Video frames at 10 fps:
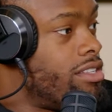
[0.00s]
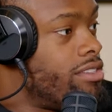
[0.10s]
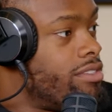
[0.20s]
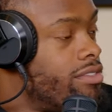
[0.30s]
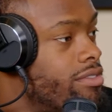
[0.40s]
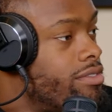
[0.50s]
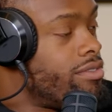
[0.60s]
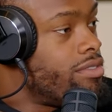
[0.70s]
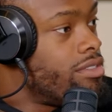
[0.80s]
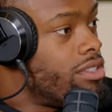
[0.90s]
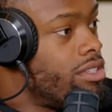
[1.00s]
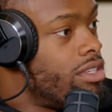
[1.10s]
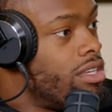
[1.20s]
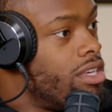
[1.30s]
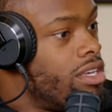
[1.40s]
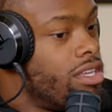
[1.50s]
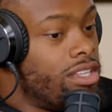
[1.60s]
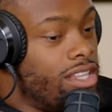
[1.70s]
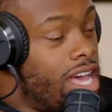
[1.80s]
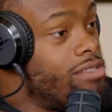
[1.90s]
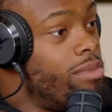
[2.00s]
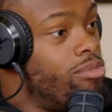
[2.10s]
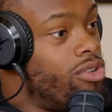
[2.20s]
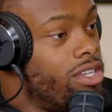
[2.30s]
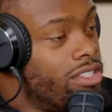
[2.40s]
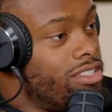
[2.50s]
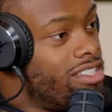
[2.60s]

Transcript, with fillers: Well, we didn't. You see what the fuck happened. That's my point.